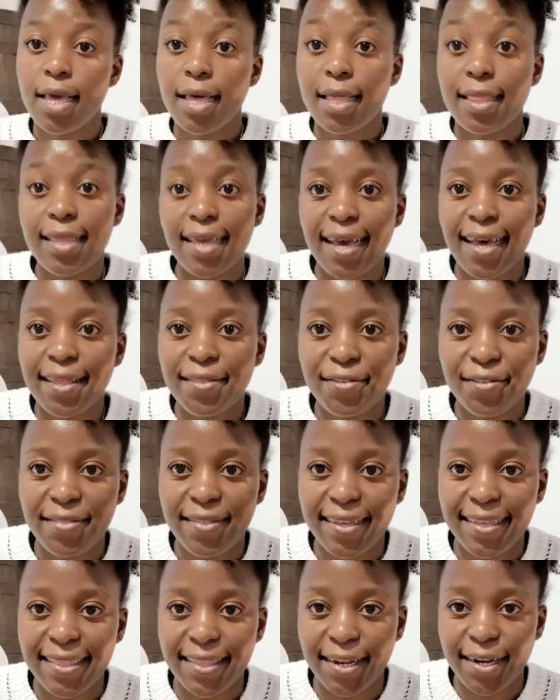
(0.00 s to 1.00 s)
The other
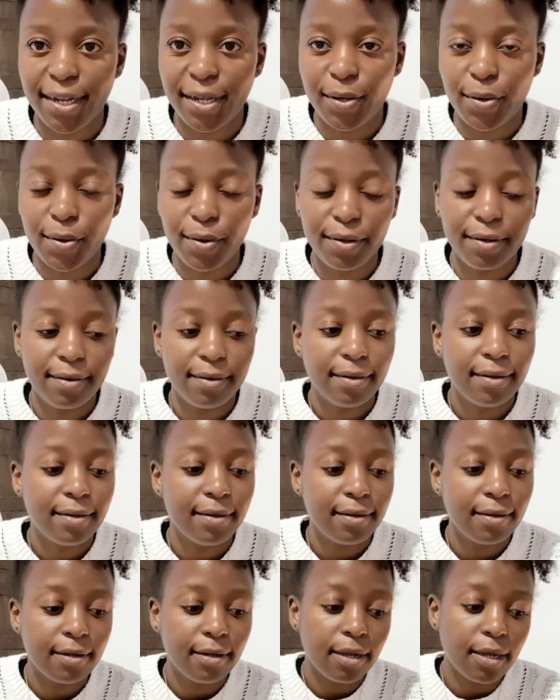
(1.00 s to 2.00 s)
thing that I got,
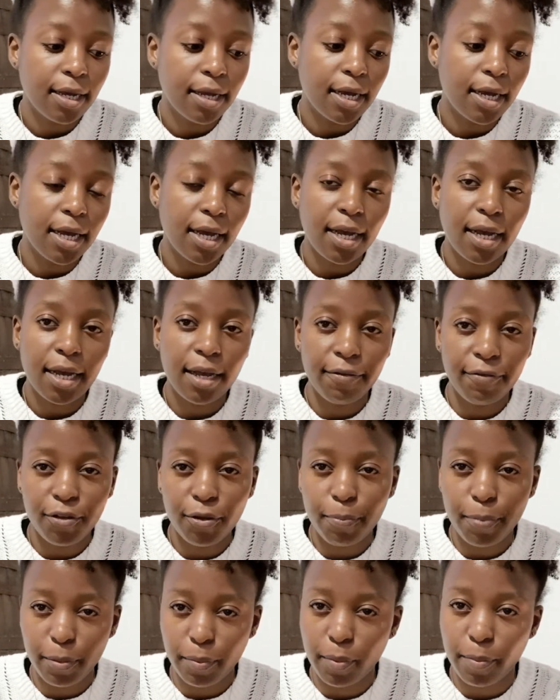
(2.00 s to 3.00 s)
a few
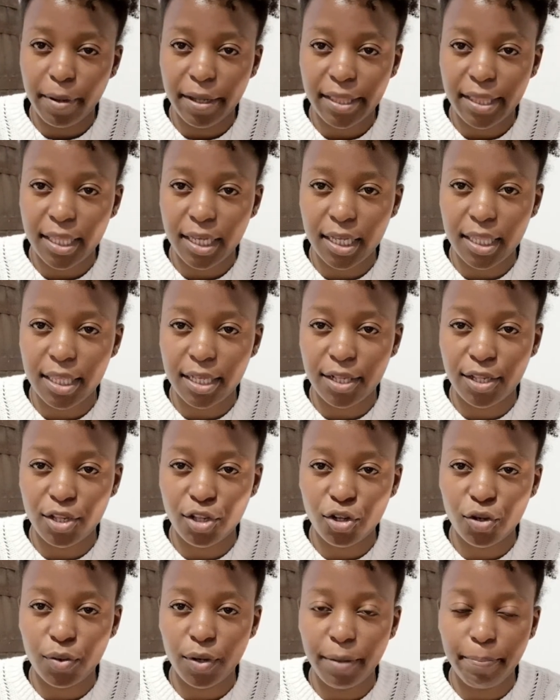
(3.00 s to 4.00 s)
people might think this
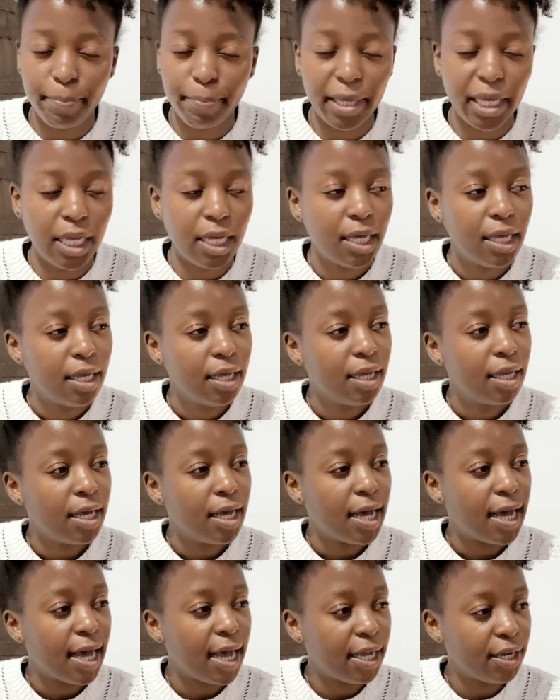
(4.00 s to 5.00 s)
is creepy.
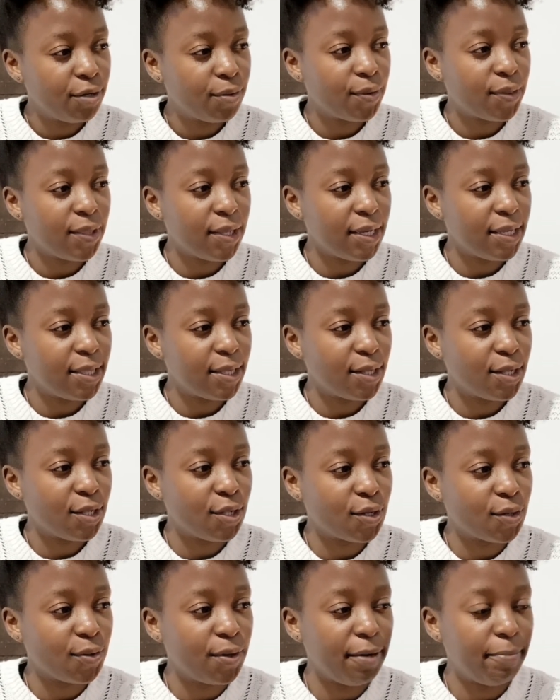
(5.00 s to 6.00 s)
I don't think this
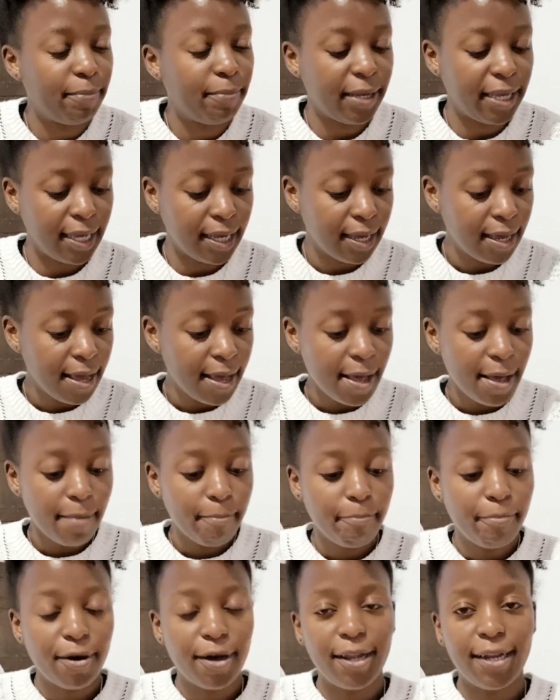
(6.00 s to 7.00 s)
is creepy,
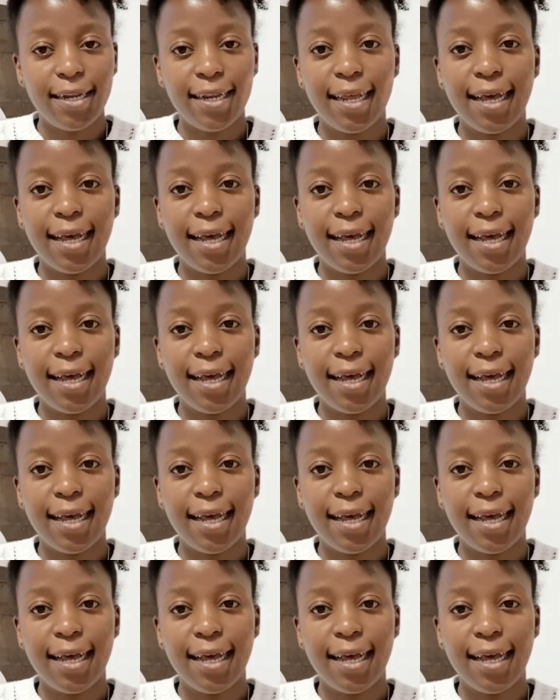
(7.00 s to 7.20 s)
but